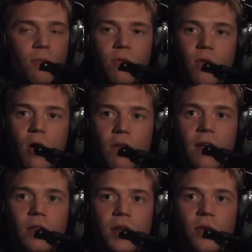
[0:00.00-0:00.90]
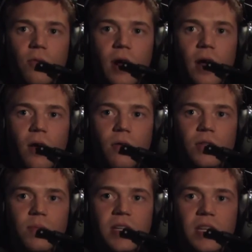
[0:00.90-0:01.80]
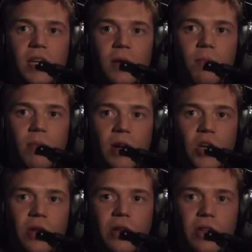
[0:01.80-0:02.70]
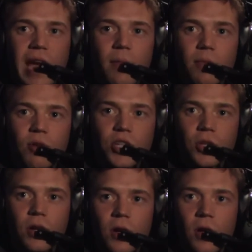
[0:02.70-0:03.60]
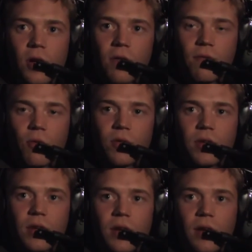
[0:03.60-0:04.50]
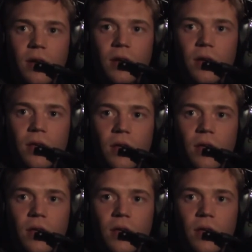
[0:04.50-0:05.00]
revolve heavily around maintaining a, a good cabin pressure for the uh,